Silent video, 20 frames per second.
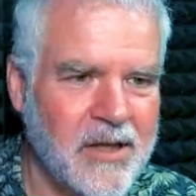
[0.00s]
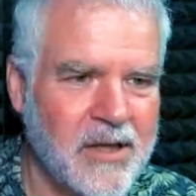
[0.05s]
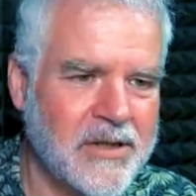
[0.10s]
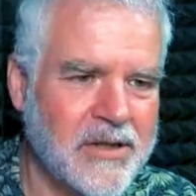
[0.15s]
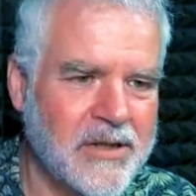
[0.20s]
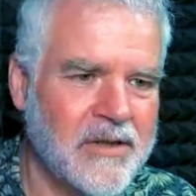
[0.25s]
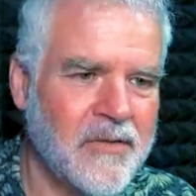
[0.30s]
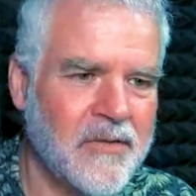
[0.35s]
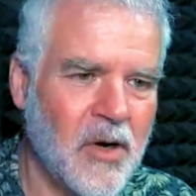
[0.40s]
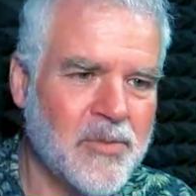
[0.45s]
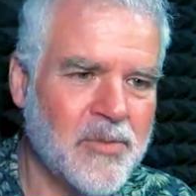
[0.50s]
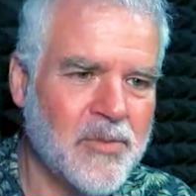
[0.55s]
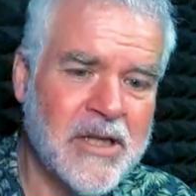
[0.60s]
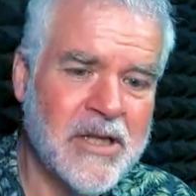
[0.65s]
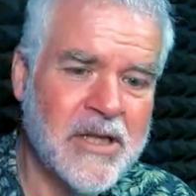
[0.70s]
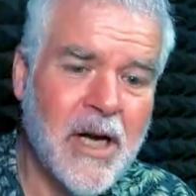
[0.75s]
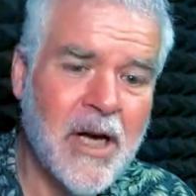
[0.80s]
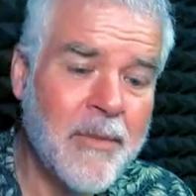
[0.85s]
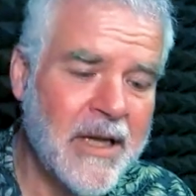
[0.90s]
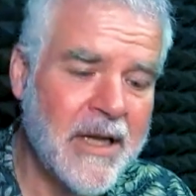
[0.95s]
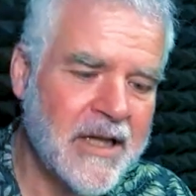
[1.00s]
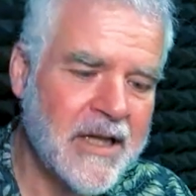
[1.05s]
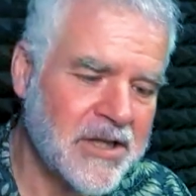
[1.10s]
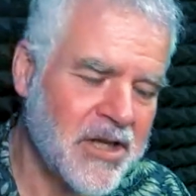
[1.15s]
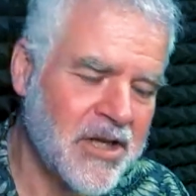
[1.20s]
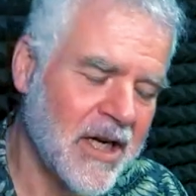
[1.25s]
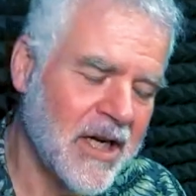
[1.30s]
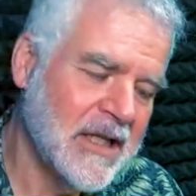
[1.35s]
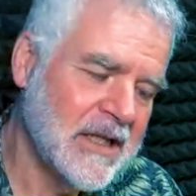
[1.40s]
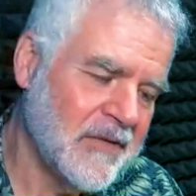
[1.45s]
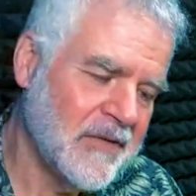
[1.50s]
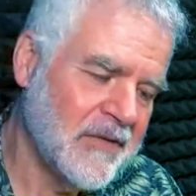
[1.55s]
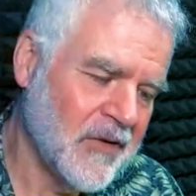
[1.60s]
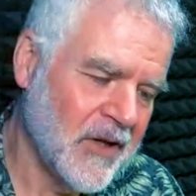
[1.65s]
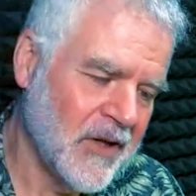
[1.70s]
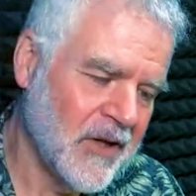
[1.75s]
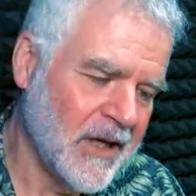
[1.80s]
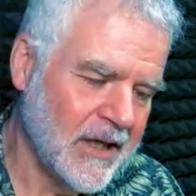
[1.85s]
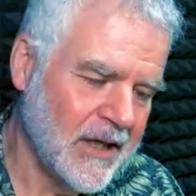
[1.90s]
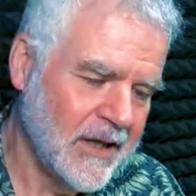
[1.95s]
lots of options. I mean, the challenge for
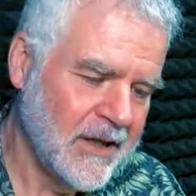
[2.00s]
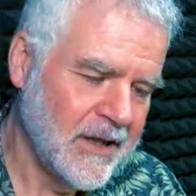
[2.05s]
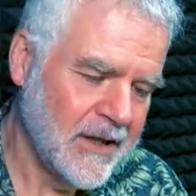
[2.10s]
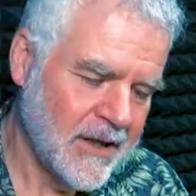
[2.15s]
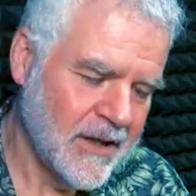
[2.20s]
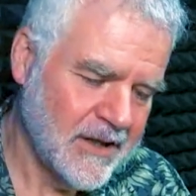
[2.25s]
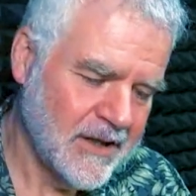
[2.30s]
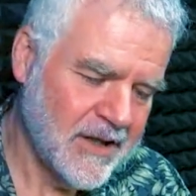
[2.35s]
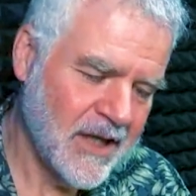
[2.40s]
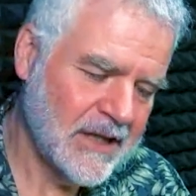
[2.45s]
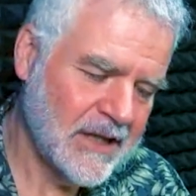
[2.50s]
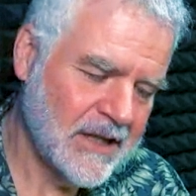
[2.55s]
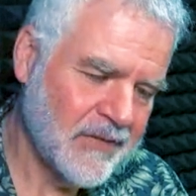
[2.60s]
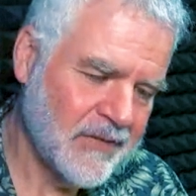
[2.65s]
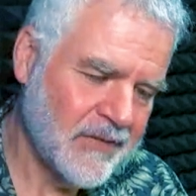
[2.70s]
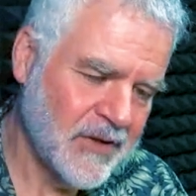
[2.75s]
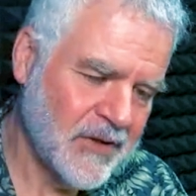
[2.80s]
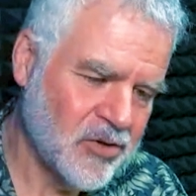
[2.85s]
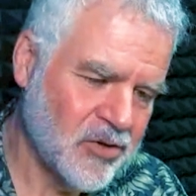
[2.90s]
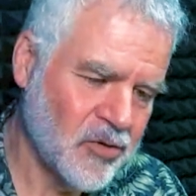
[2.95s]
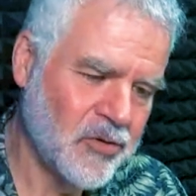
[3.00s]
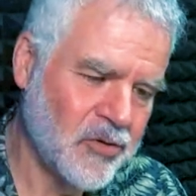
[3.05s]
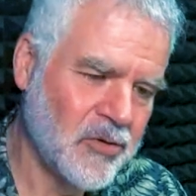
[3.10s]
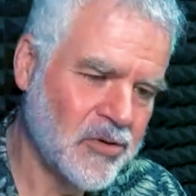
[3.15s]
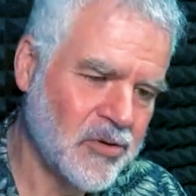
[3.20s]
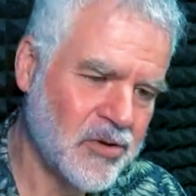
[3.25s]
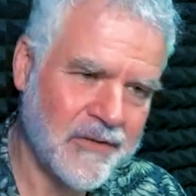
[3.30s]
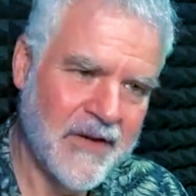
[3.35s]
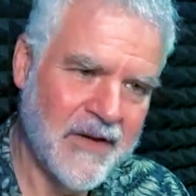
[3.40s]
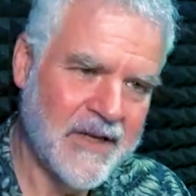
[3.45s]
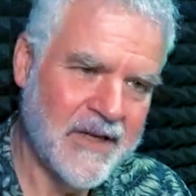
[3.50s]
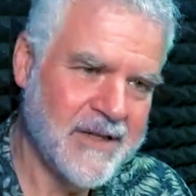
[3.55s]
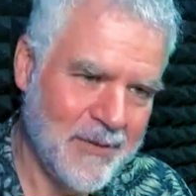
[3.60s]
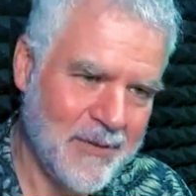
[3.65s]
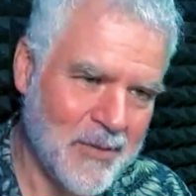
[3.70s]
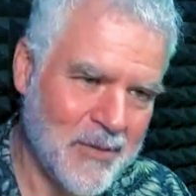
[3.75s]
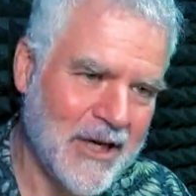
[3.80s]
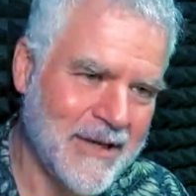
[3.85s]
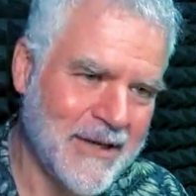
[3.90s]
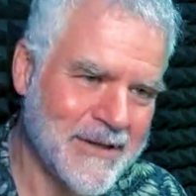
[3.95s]
the the challenge for true sort of
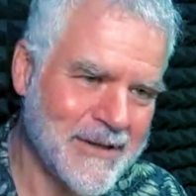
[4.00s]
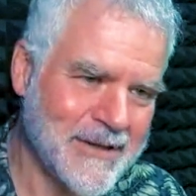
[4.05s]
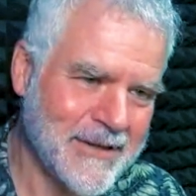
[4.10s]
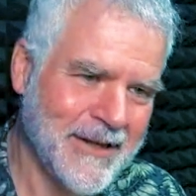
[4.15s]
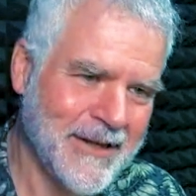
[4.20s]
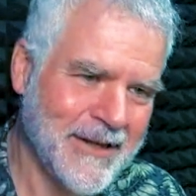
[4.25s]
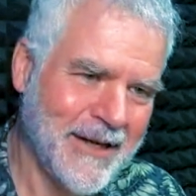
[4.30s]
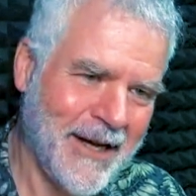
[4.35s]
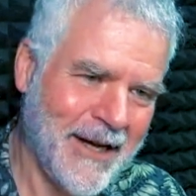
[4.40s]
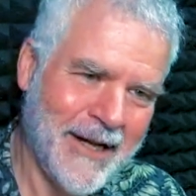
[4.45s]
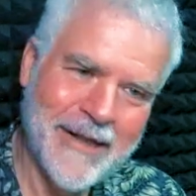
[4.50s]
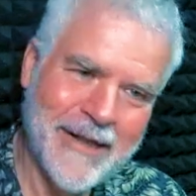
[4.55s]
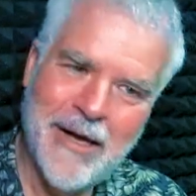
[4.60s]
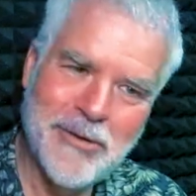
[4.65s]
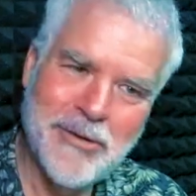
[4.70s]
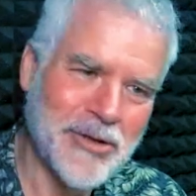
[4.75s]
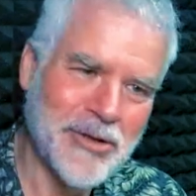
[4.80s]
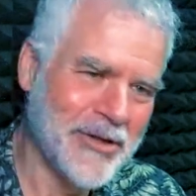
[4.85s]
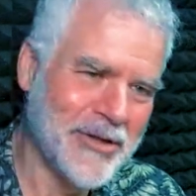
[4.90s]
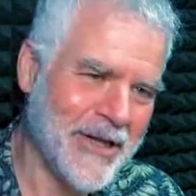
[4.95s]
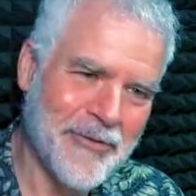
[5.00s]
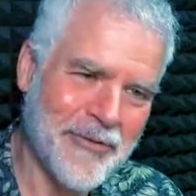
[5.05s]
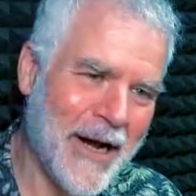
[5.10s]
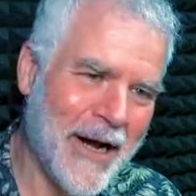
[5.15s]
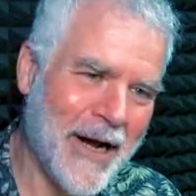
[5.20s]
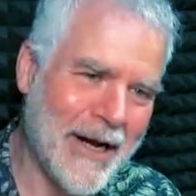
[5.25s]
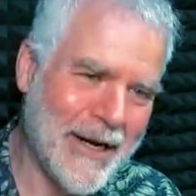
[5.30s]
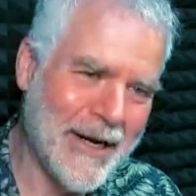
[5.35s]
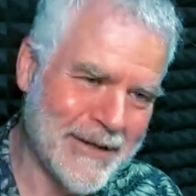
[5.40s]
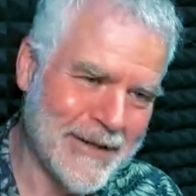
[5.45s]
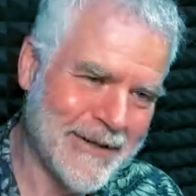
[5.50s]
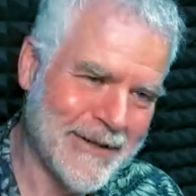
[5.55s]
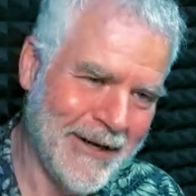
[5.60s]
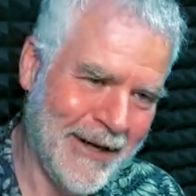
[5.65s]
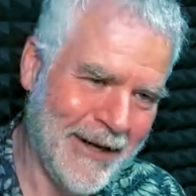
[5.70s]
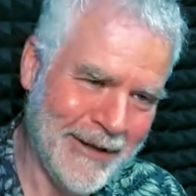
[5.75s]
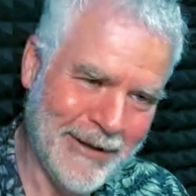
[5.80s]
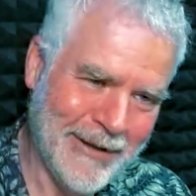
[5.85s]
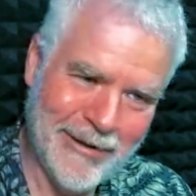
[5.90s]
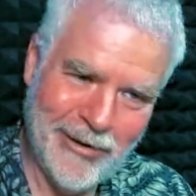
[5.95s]
SMEs yep. are those that there aren't
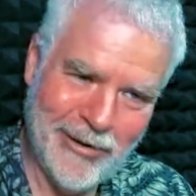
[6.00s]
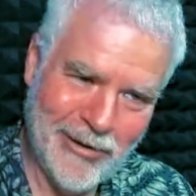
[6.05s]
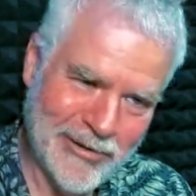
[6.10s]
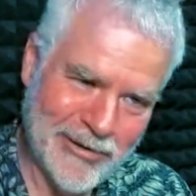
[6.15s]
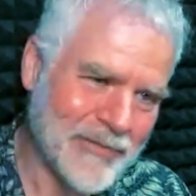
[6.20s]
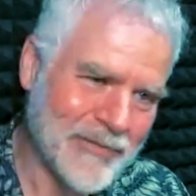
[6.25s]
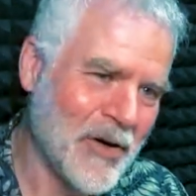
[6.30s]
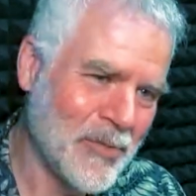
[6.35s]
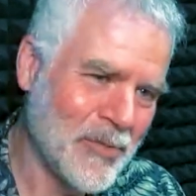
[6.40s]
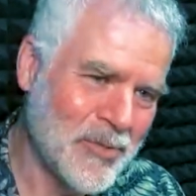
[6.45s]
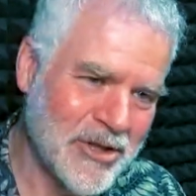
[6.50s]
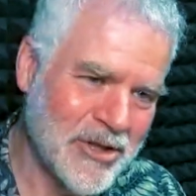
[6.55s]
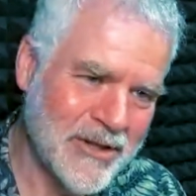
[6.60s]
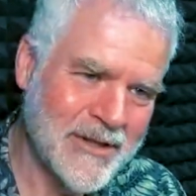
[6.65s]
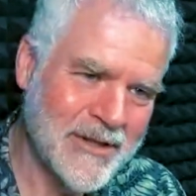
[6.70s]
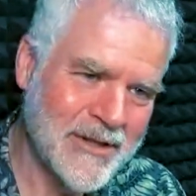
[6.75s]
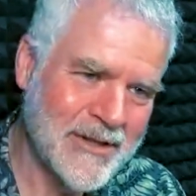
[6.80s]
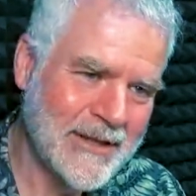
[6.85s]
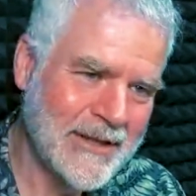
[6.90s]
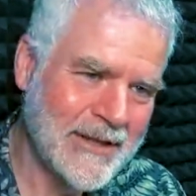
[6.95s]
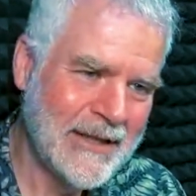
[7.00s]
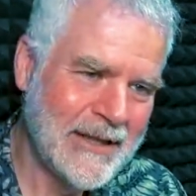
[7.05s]
a lot of options. No.